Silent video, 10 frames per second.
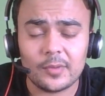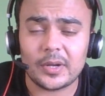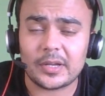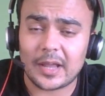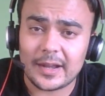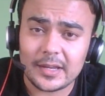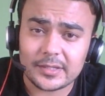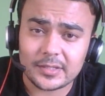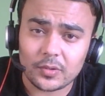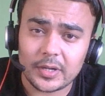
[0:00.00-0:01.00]
but
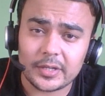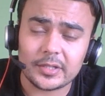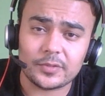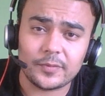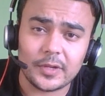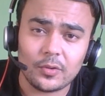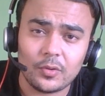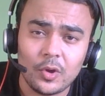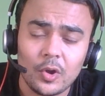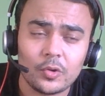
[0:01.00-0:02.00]
kindly circulate this
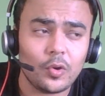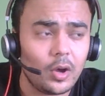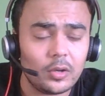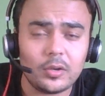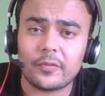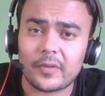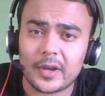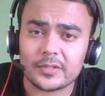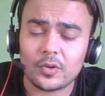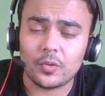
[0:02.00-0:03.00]
video to all your
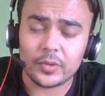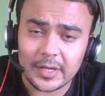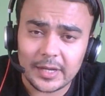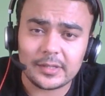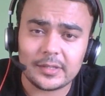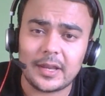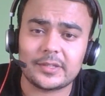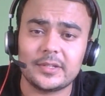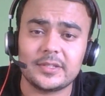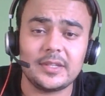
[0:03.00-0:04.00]
friends who need the
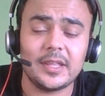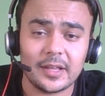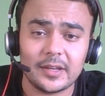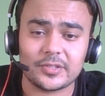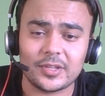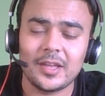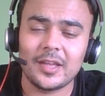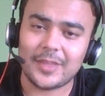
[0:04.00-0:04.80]
lectures in English.